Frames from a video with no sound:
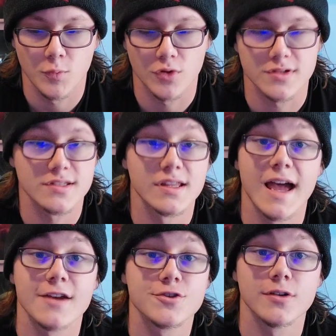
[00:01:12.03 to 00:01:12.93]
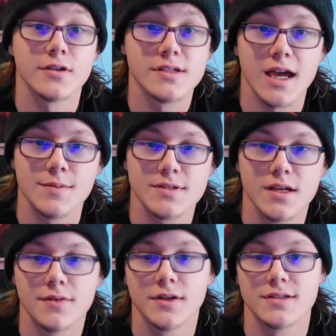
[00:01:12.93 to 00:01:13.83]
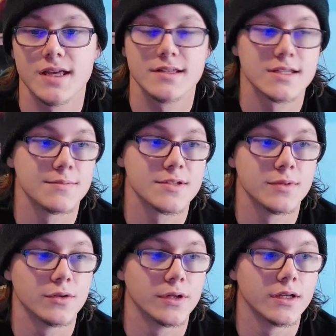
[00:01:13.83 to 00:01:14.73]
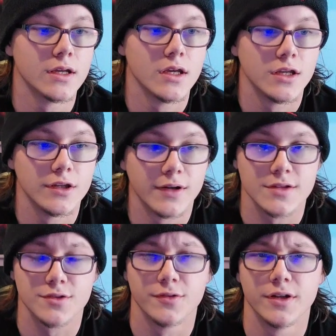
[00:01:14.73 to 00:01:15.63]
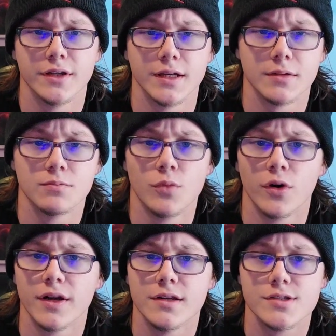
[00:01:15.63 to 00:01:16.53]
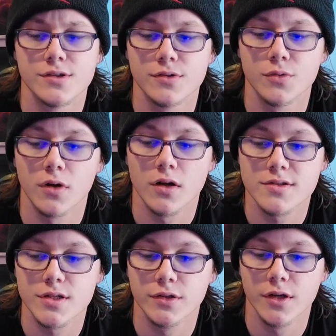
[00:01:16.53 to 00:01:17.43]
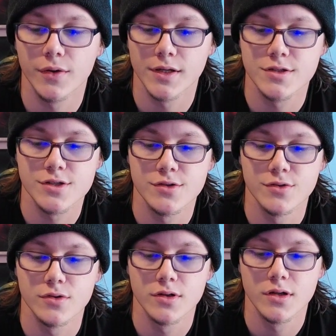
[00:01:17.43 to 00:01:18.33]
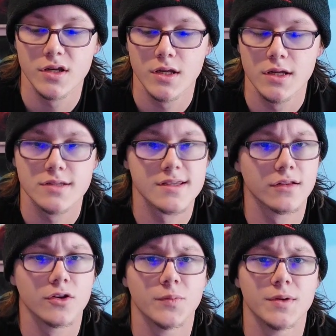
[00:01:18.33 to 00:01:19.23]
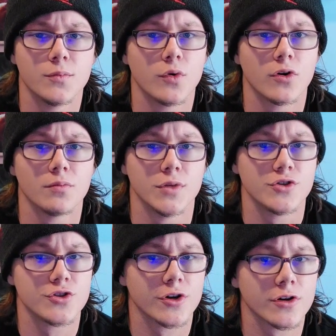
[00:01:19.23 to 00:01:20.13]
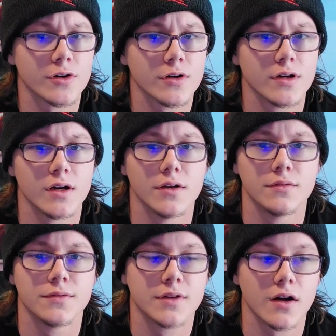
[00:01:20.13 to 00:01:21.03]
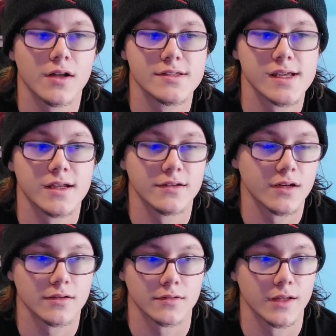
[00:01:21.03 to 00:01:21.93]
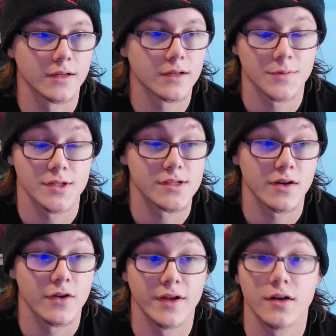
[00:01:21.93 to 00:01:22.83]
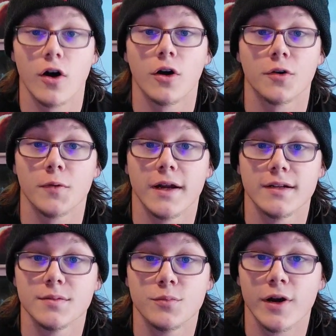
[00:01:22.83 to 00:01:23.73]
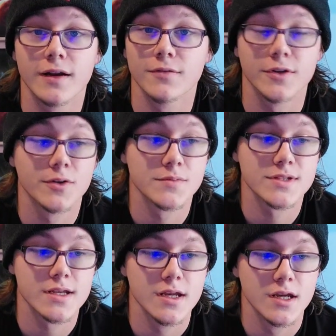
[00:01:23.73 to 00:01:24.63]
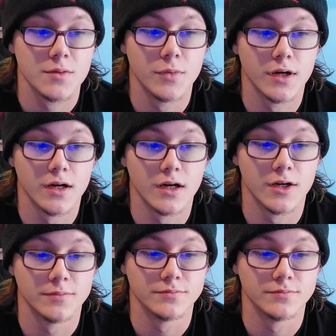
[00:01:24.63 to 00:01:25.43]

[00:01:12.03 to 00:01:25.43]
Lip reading: more slasher type stuff, because that seems to be what you guys are really more into. We're also going to see a little bit more mature of content, not like, I'm not talking like R-rated brick films, but